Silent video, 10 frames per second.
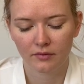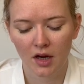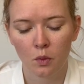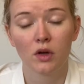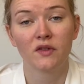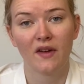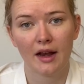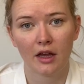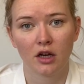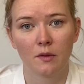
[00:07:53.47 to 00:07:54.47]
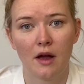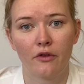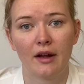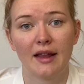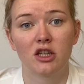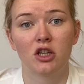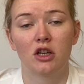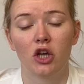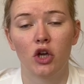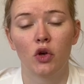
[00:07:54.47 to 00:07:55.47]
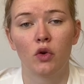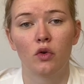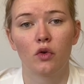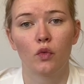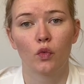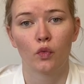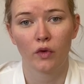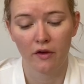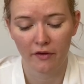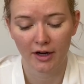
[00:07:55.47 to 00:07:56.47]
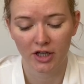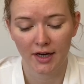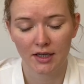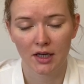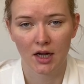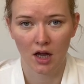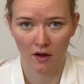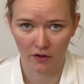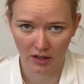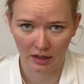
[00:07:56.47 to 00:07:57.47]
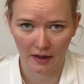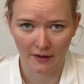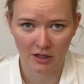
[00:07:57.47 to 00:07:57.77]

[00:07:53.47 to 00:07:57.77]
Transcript: It was fairly good, however, in letting you refresh it if you didn't like the